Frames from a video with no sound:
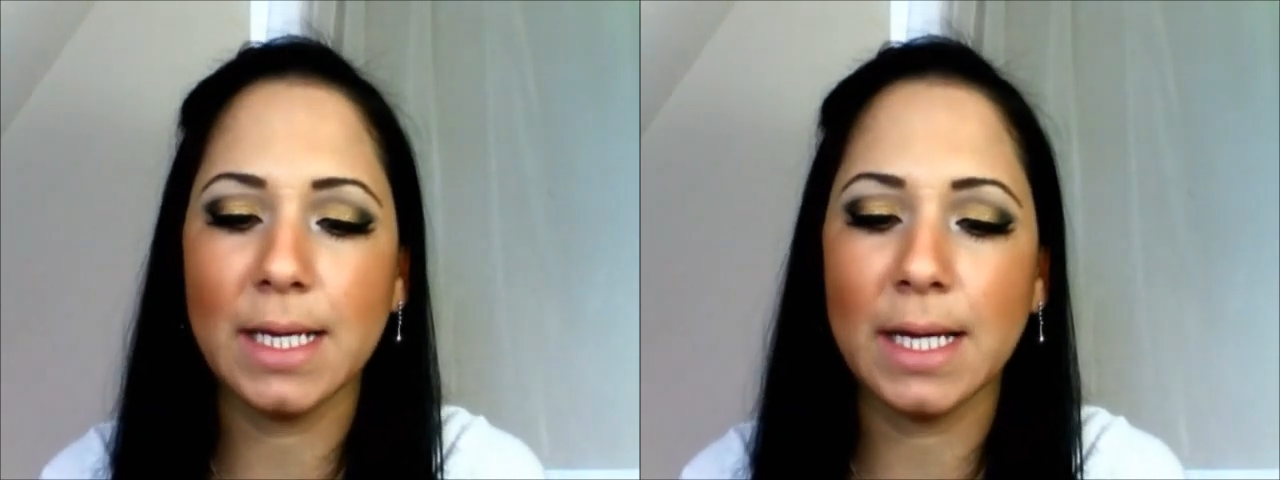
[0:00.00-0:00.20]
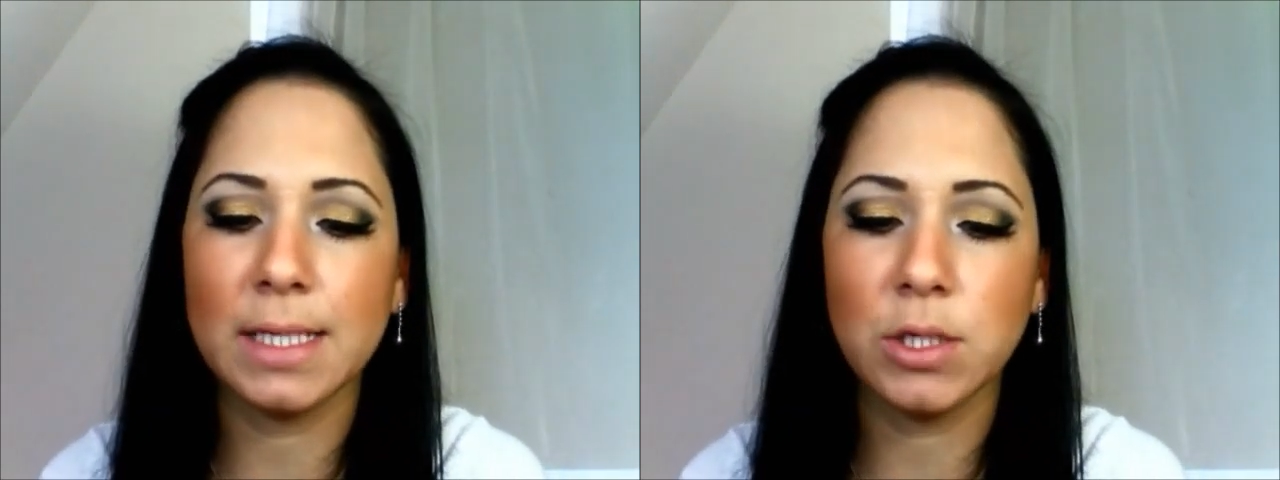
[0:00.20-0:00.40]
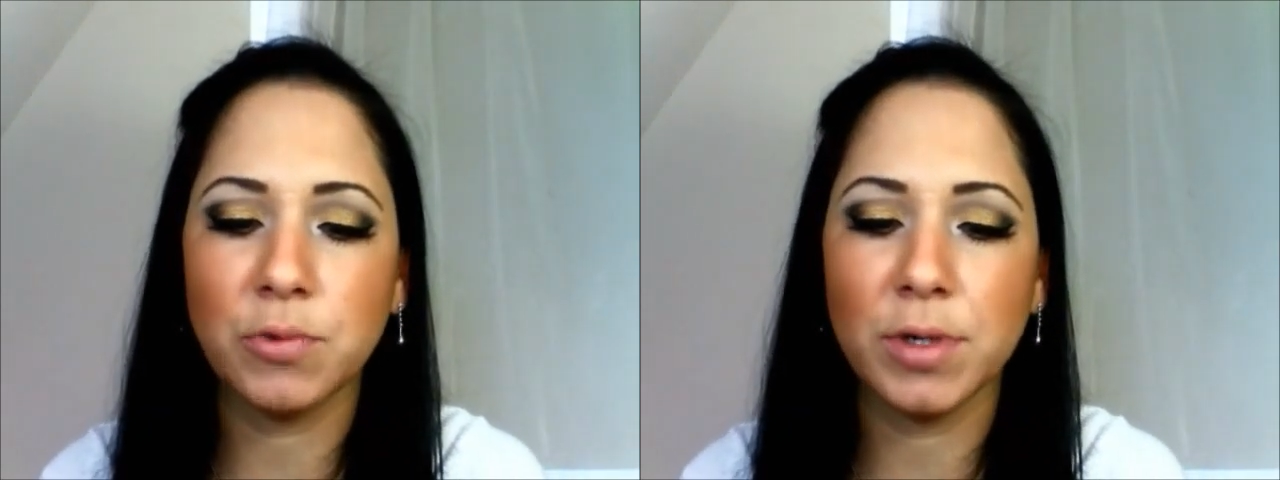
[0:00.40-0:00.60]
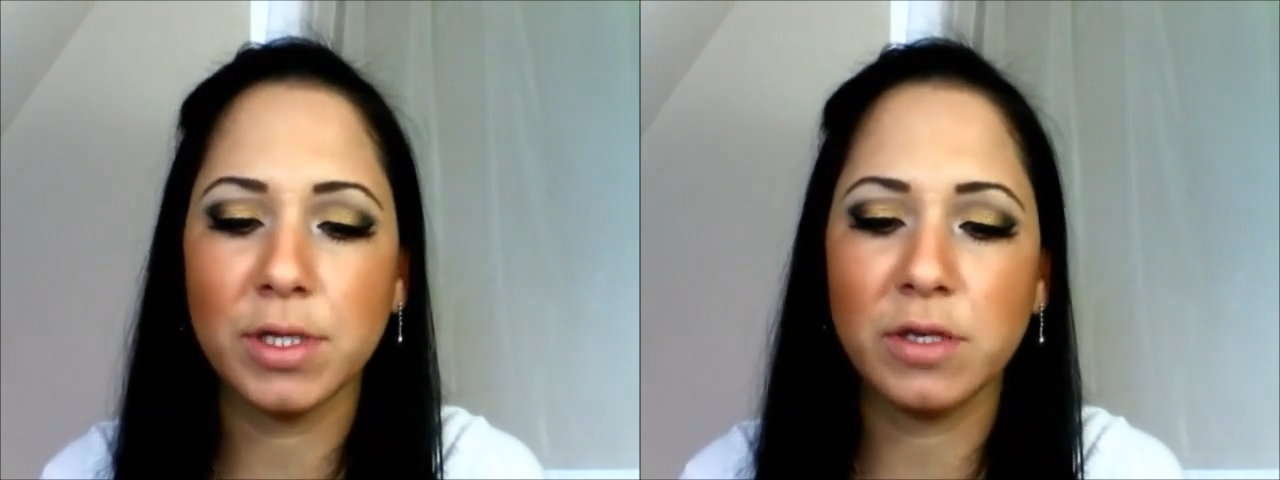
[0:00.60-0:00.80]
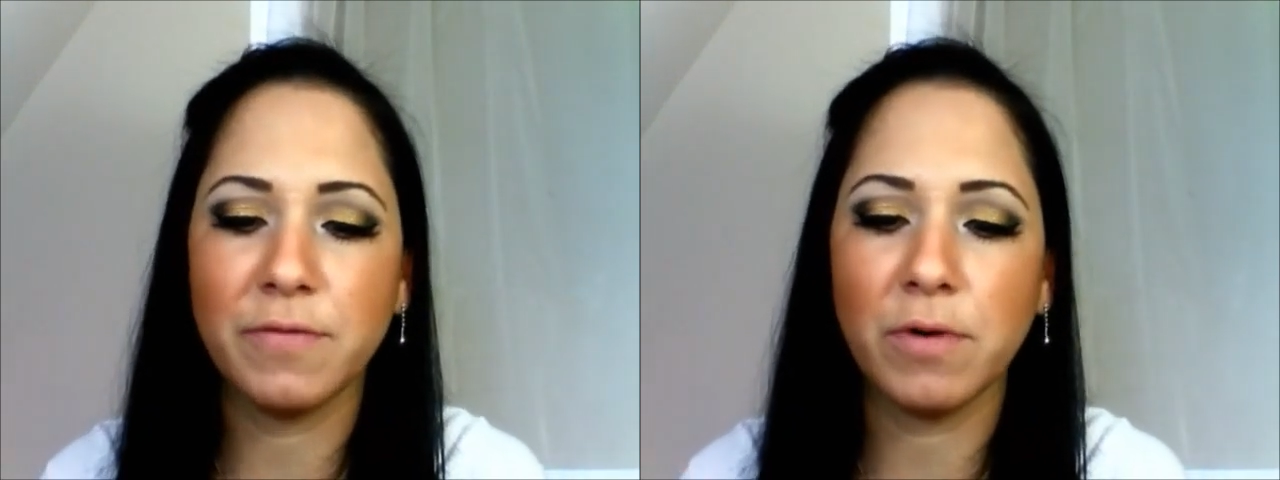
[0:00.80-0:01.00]
and this one
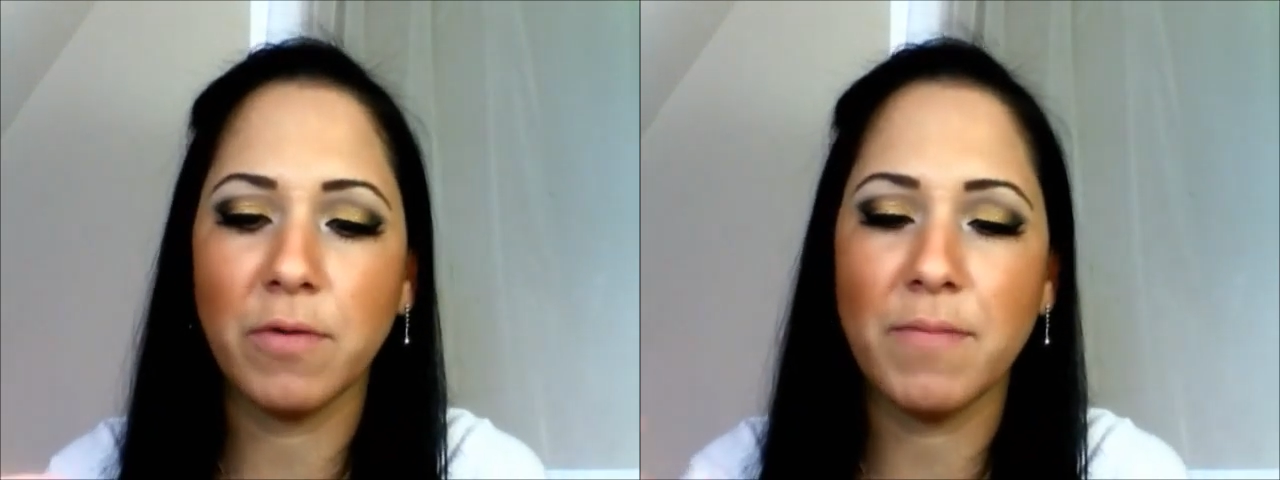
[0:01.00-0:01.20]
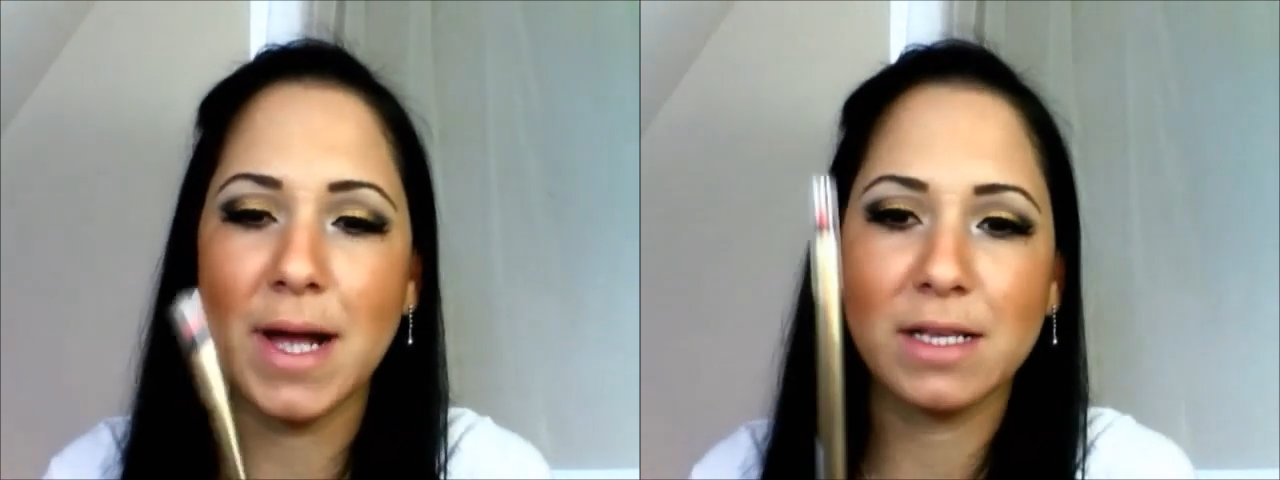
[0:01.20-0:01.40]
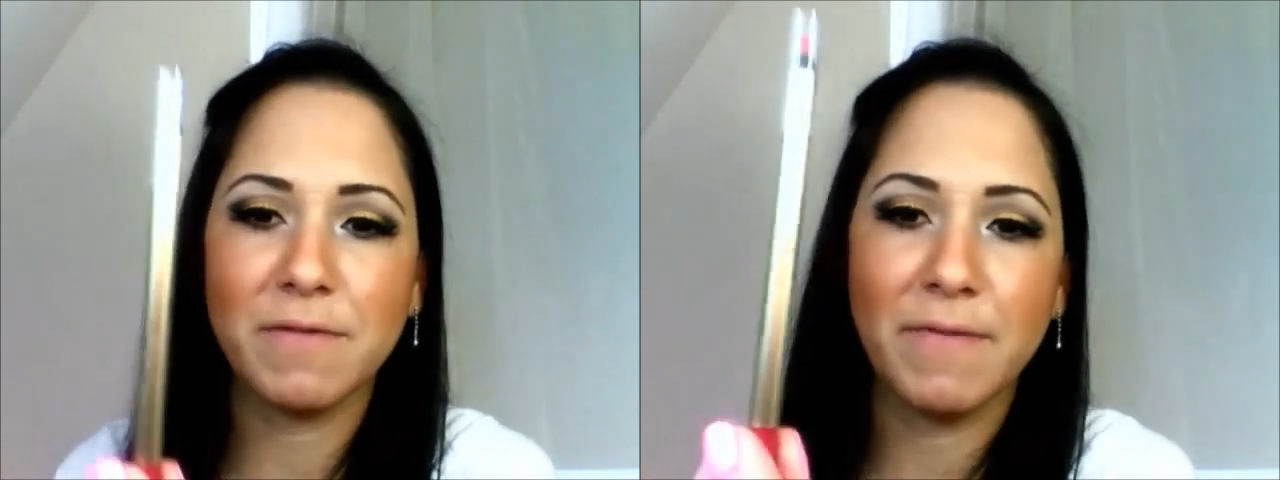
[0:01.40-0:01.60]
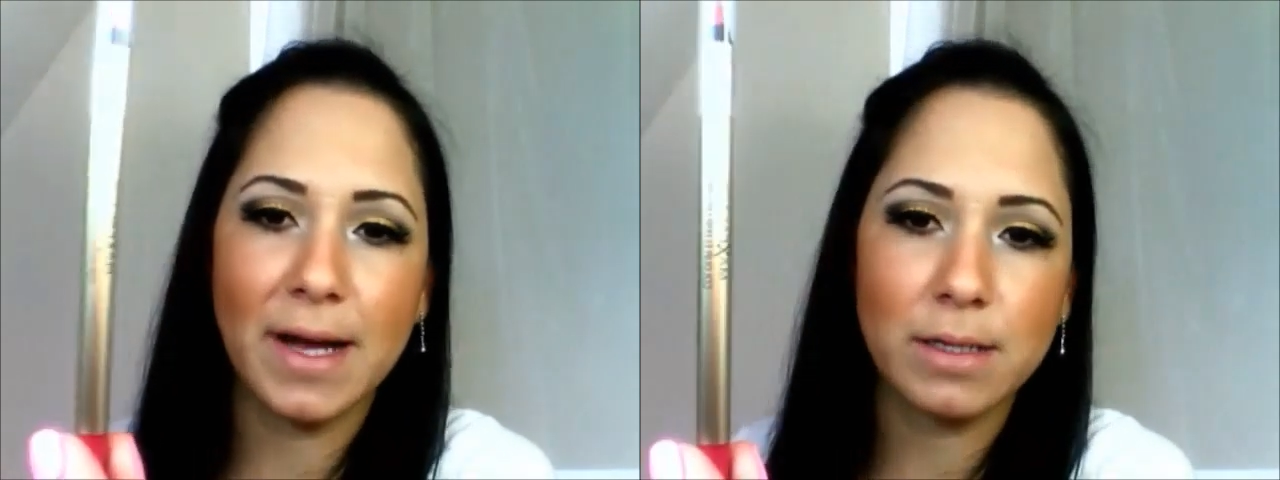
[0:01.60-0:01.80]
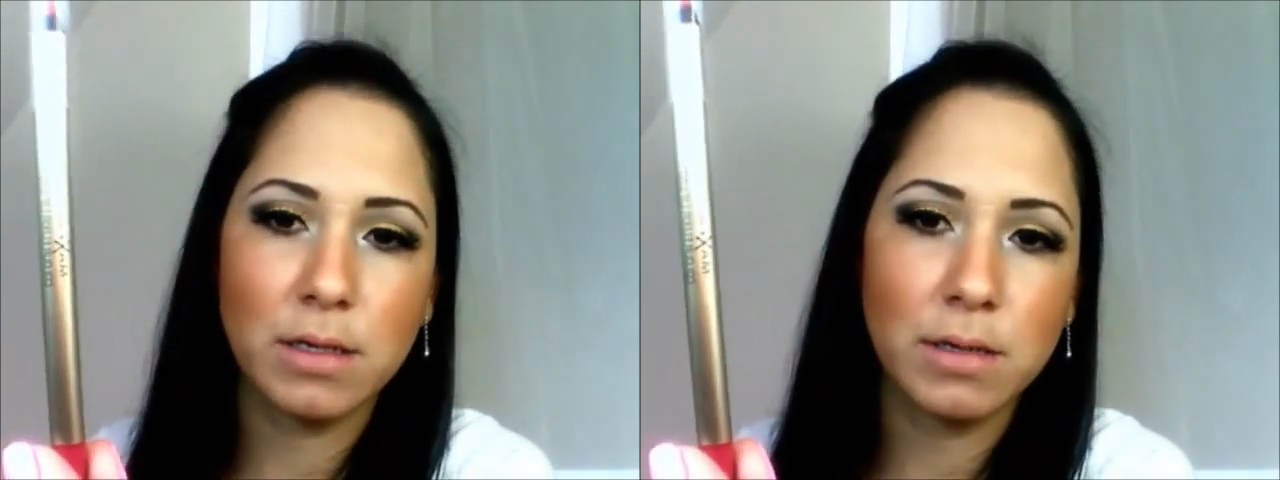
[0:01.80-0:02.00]
is from Max
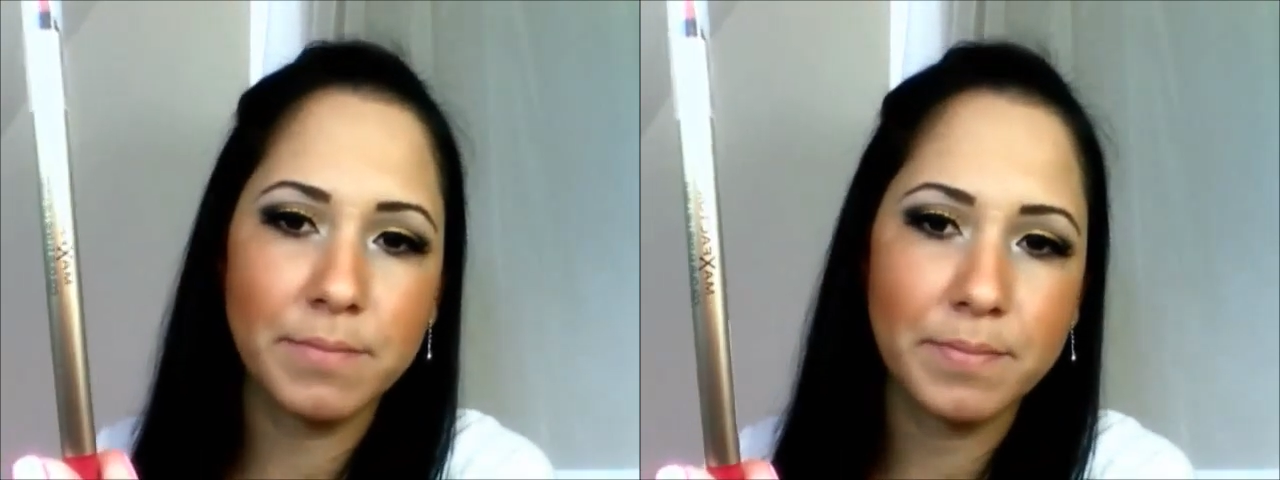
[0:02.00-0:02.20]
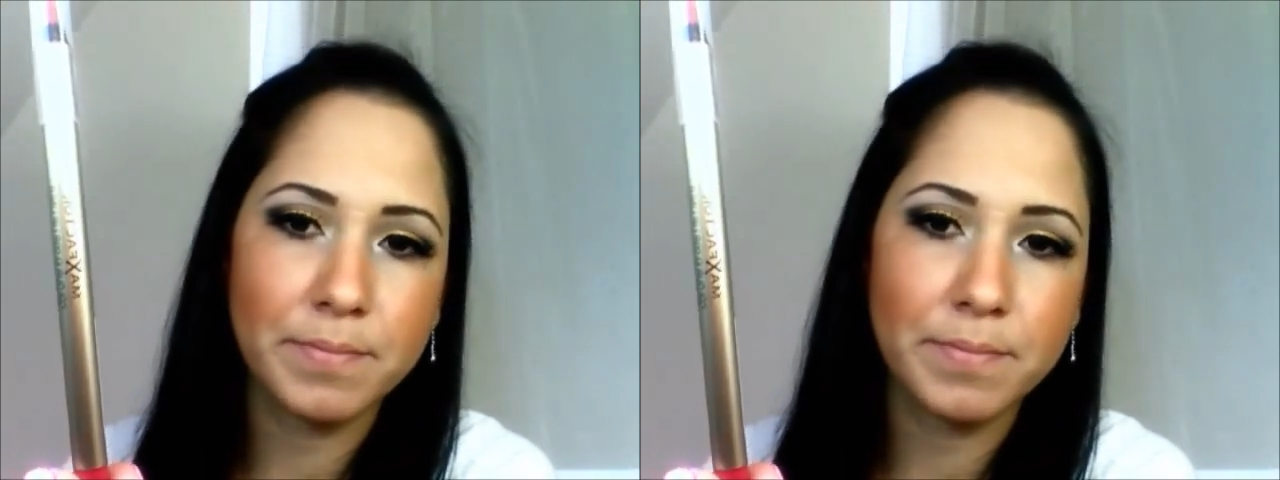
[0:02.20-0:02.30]
Factor.